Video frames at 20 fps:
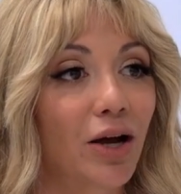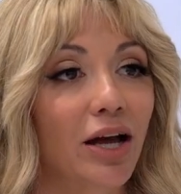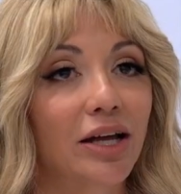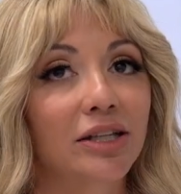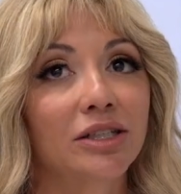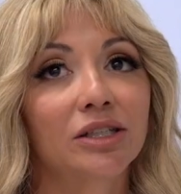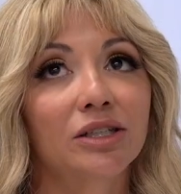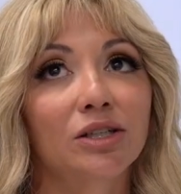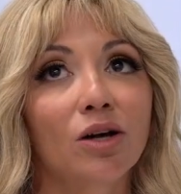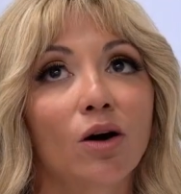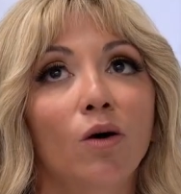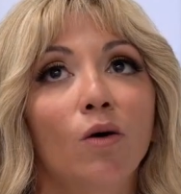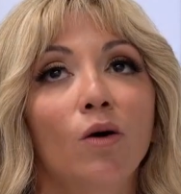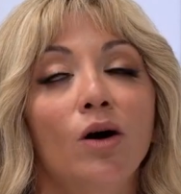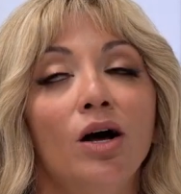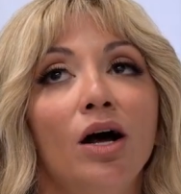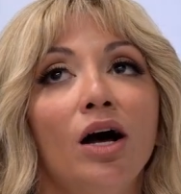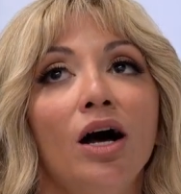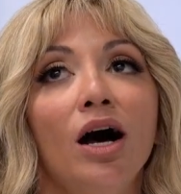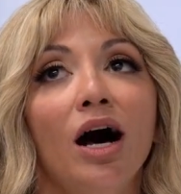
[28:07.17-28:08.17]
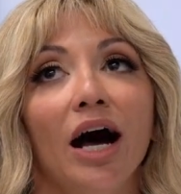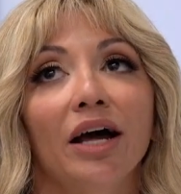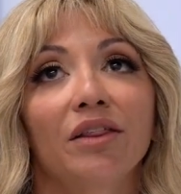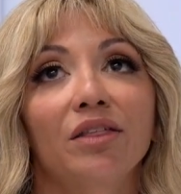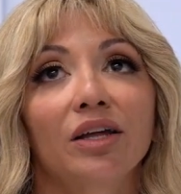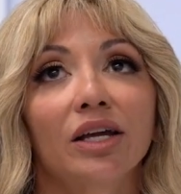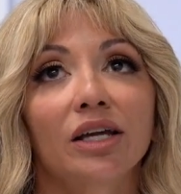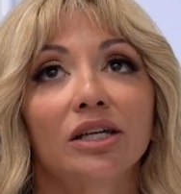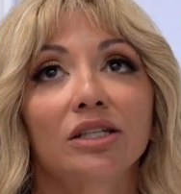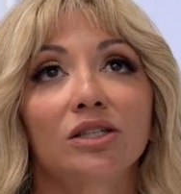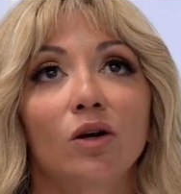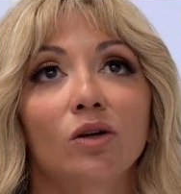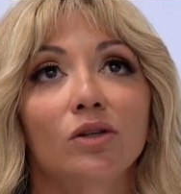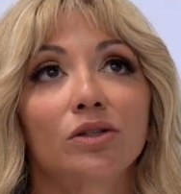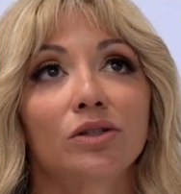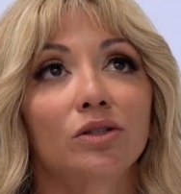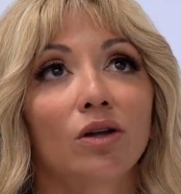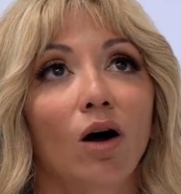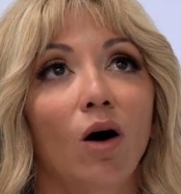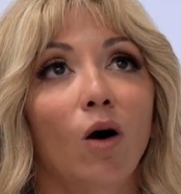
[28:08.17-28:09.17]
And so I think it's
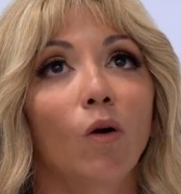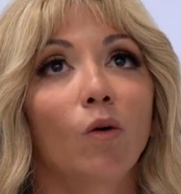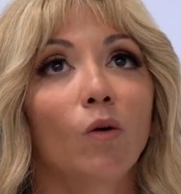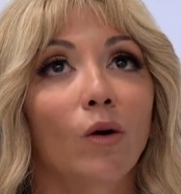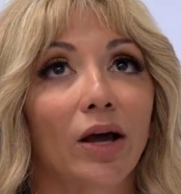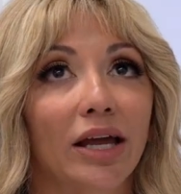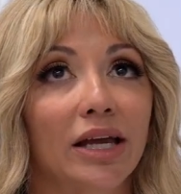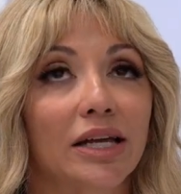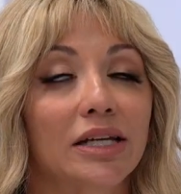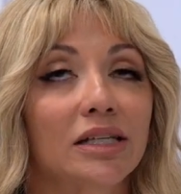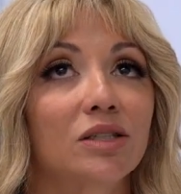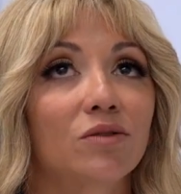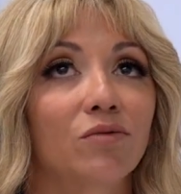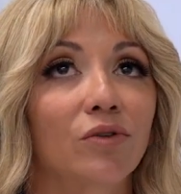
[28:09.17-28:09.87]
also always